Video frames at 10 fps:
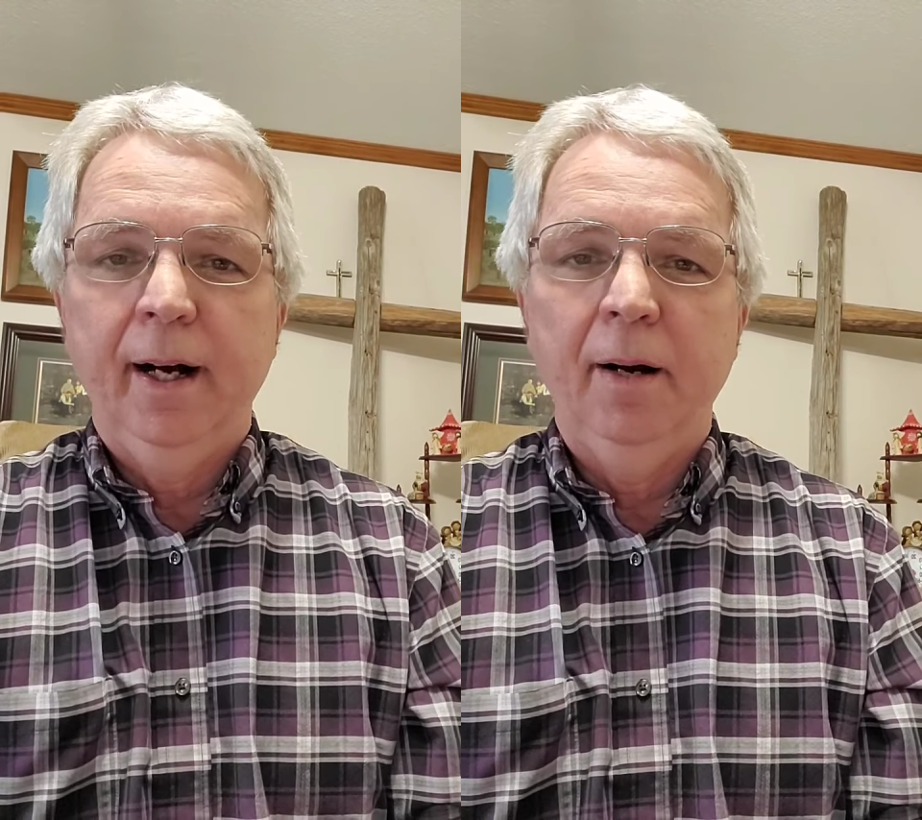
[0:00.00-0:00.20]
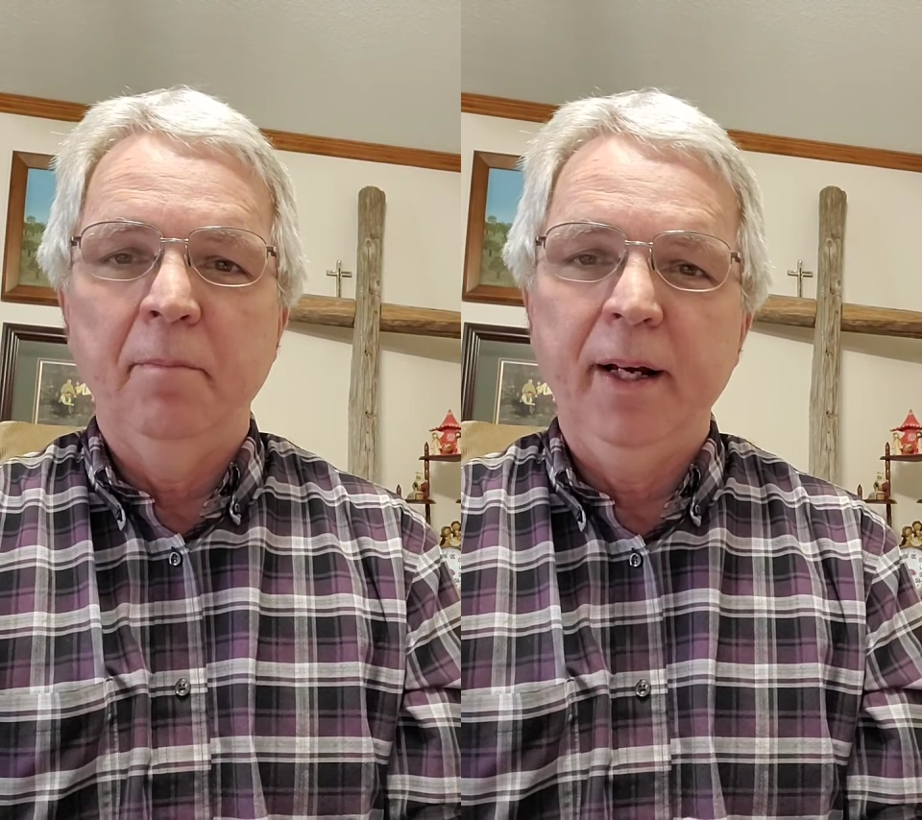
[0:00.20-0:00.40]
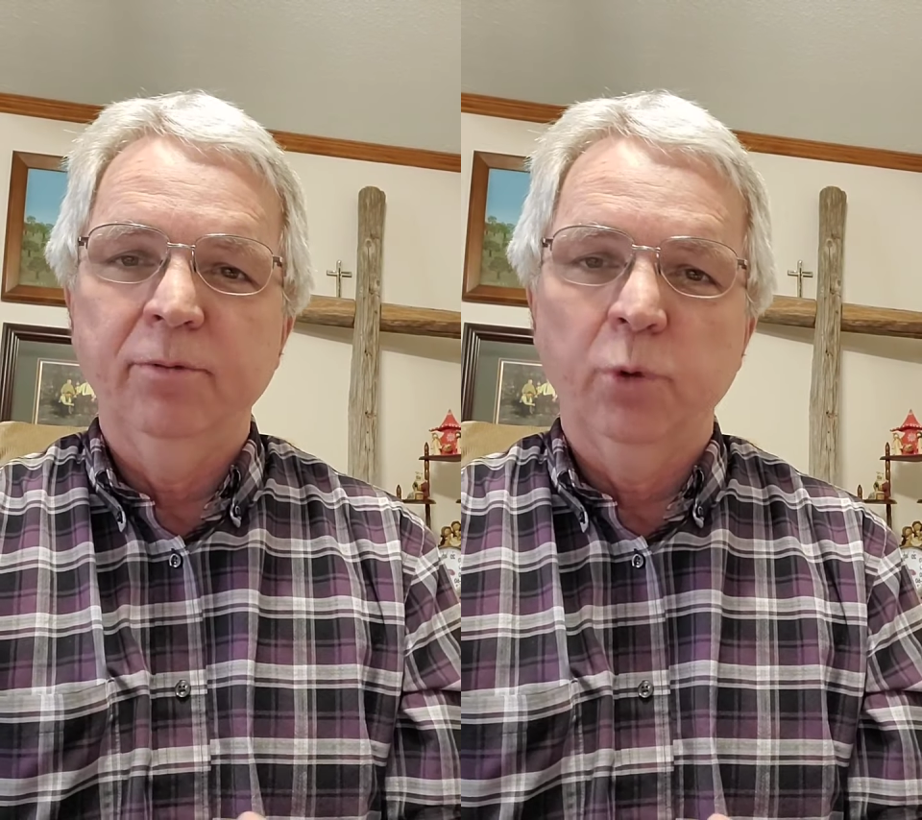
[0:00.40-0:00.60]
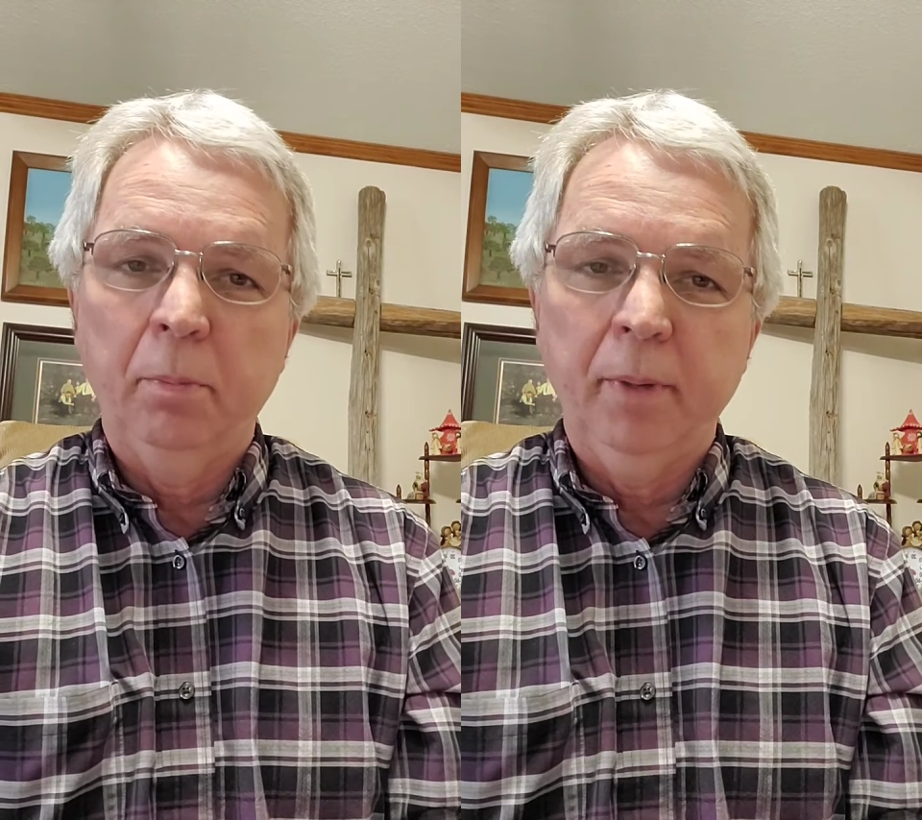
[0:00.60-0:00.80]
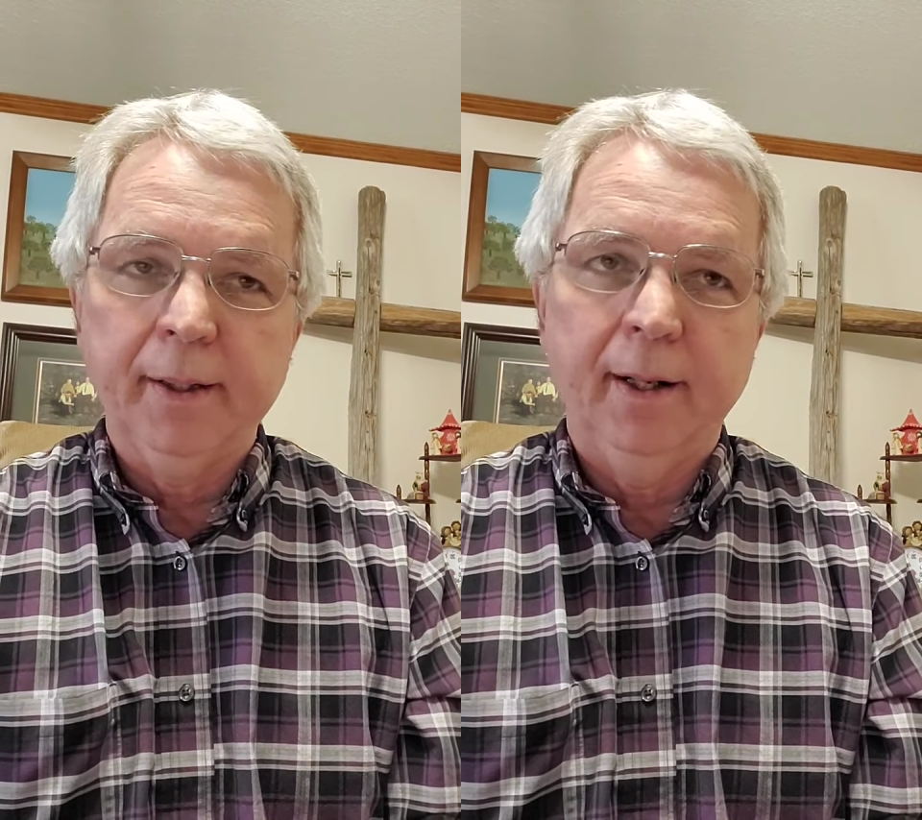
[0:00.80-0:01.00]
may have
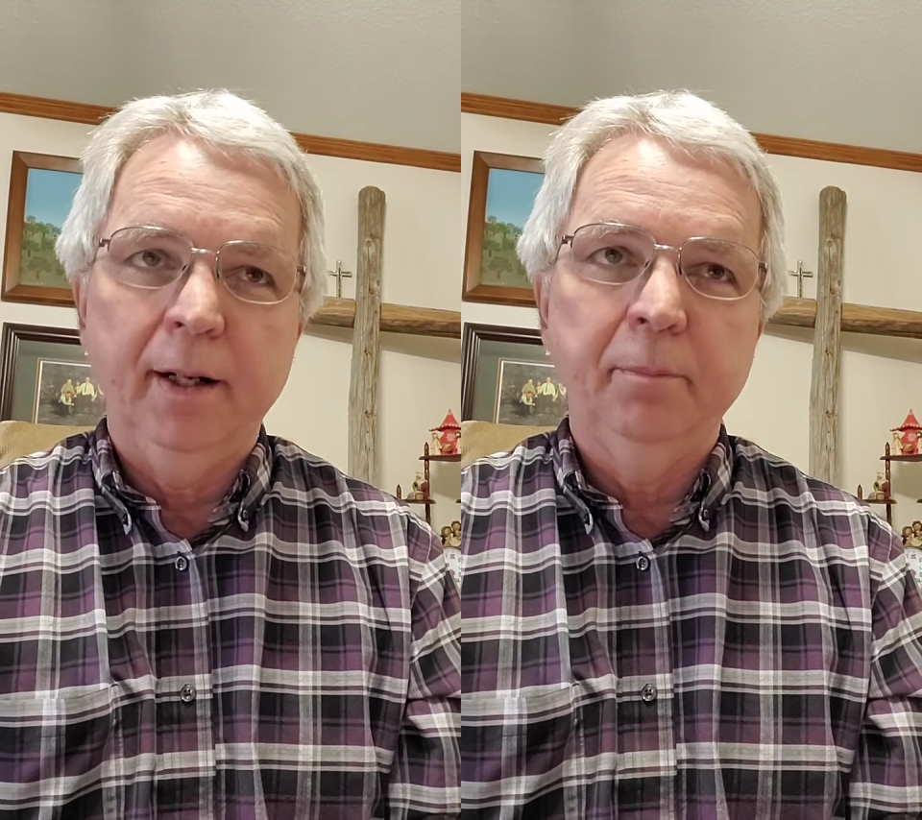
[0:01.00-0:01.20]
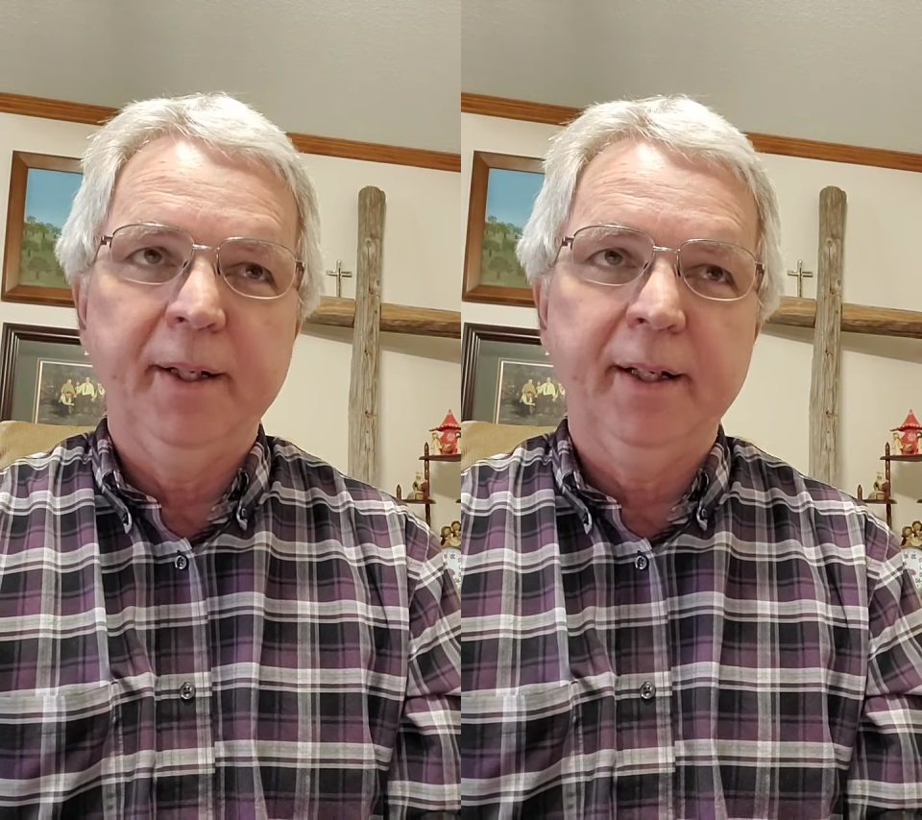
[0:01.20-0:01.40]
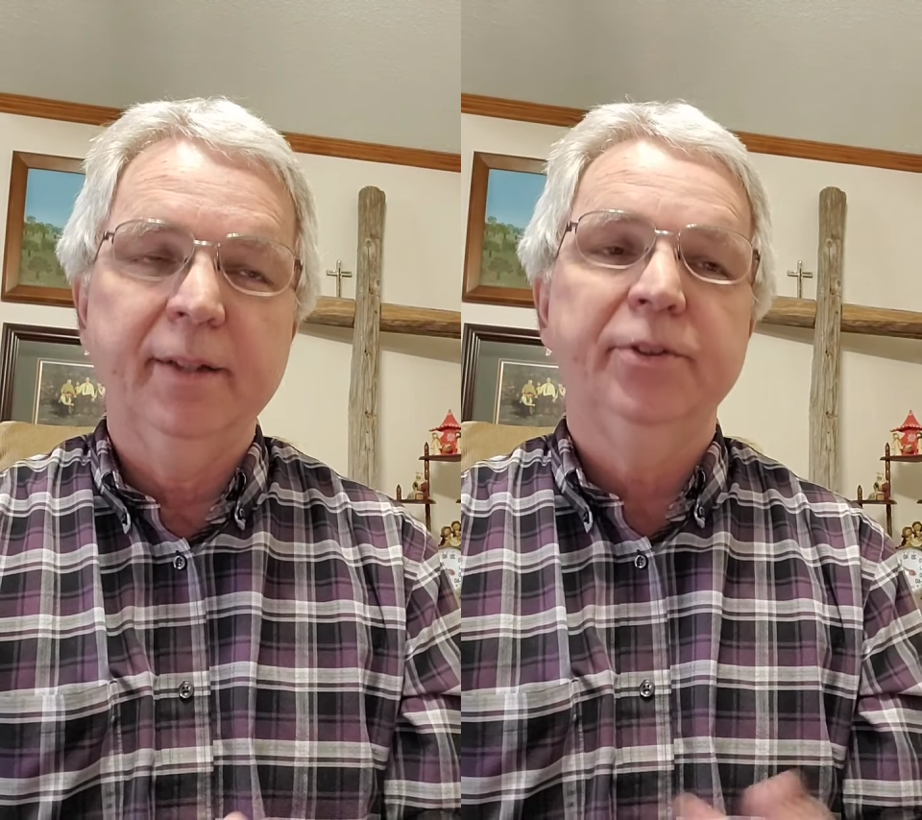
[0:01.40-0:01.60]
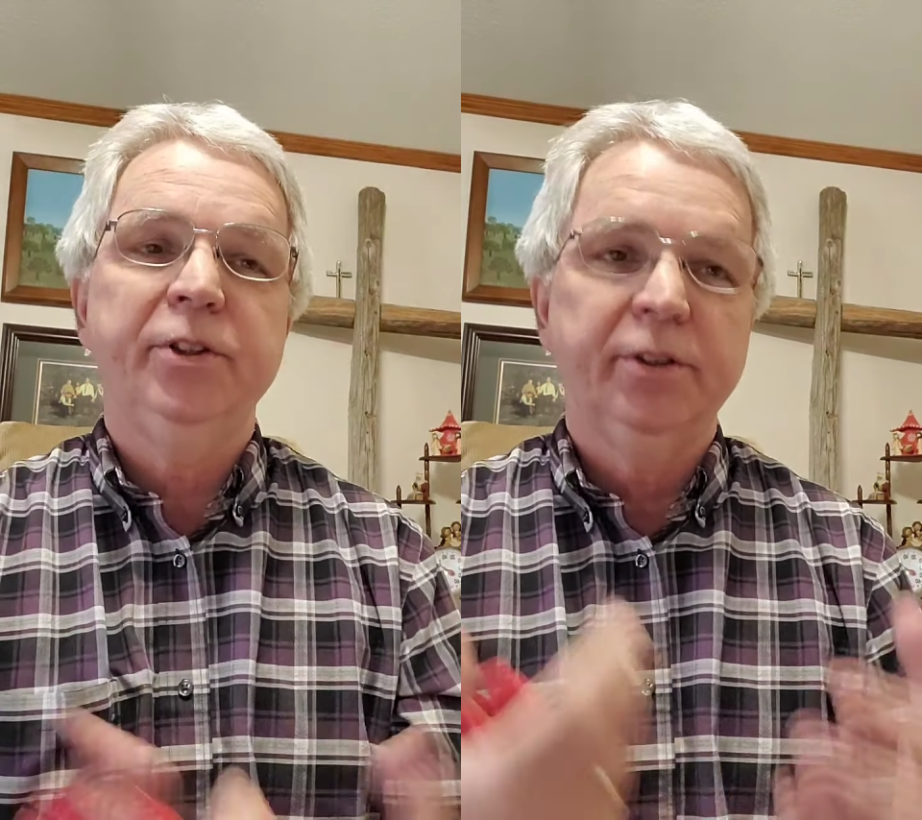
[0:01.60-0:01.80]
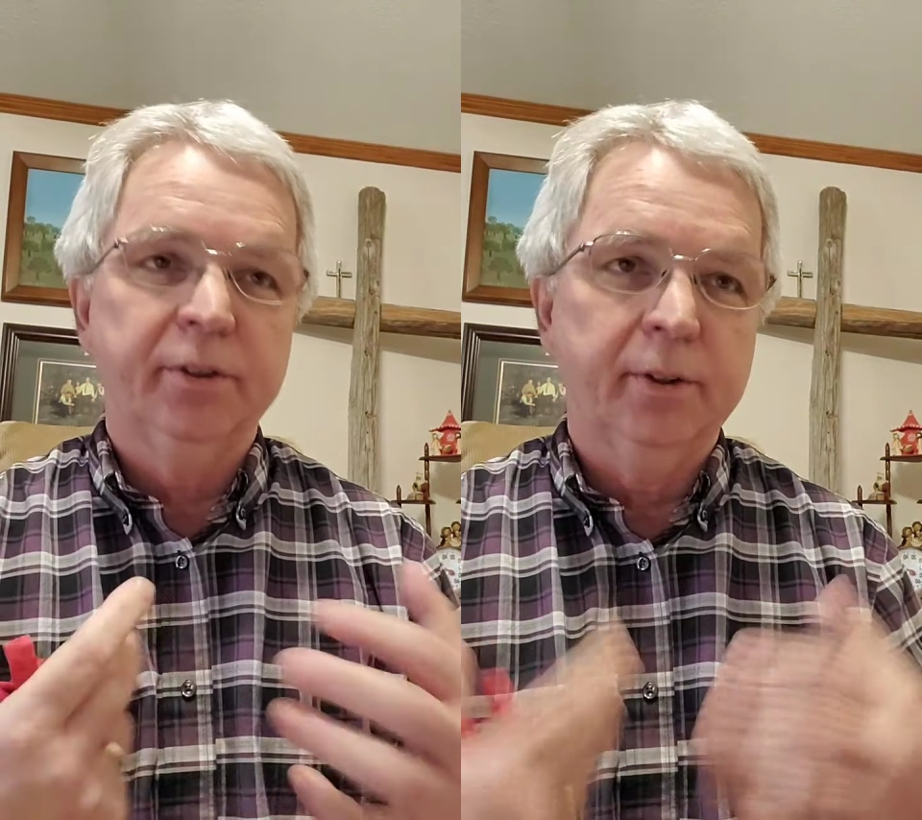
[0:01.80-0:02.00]
normally gone because she's